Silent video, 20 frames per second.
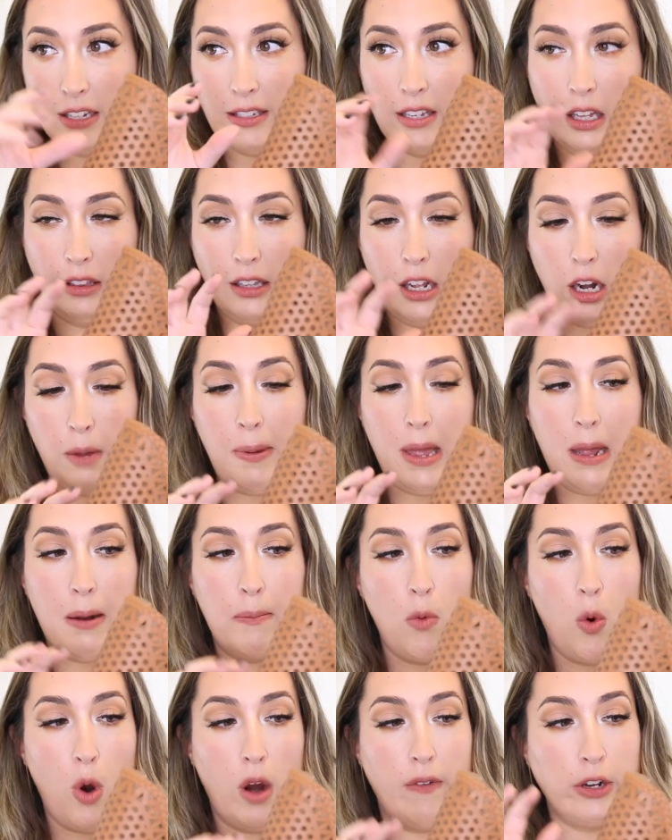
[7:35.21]
It's a little
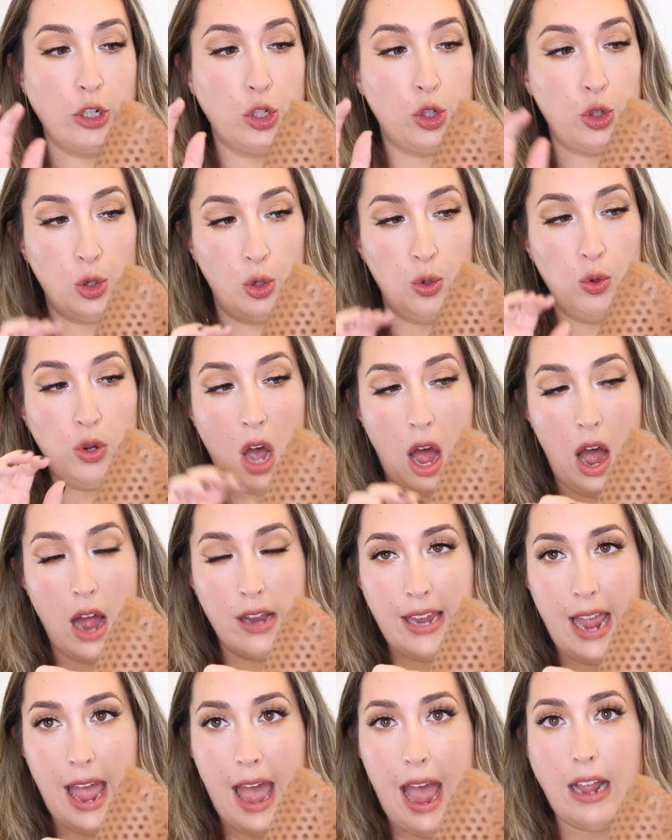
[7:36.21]
bit more of a true
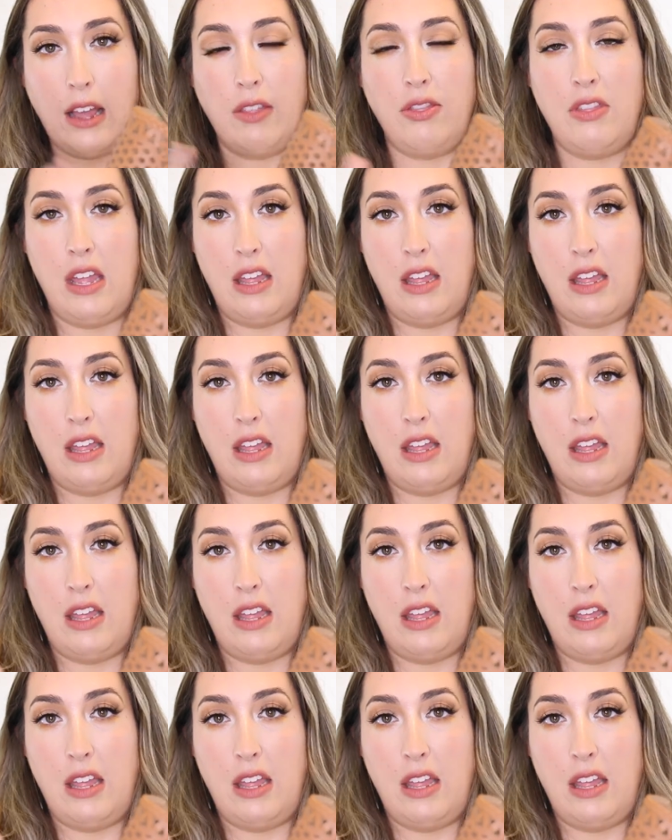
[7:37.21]
cognac